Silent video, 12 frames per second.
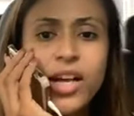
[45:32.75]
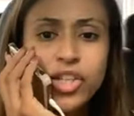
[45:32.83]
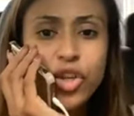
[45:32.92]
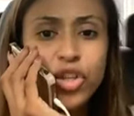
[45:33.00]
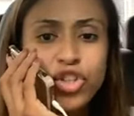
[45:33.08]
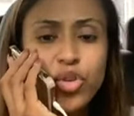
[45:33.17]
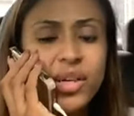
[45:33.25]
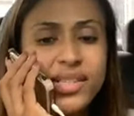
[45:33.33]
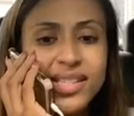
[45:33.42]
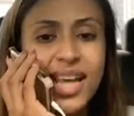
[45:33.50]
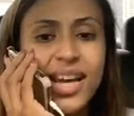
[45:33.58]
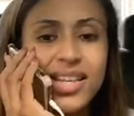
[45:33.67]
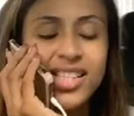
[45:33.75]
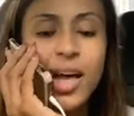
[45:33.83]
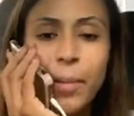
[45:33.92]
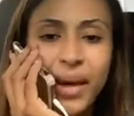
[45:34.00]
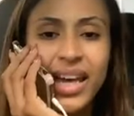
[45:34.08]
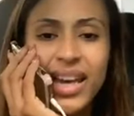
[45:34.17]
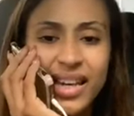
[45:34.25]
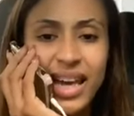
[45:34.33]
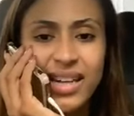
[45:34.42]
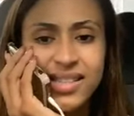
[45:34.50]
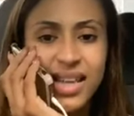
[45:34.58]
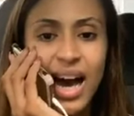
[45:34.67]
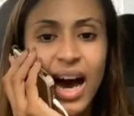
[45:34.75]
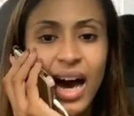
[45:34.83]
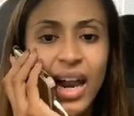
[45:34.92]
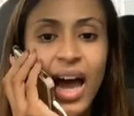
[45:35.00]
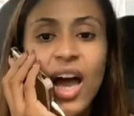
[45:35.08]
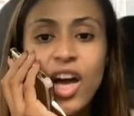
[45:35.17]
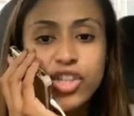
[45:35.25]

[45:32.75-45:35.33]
So that you can set us up again. Yes, God.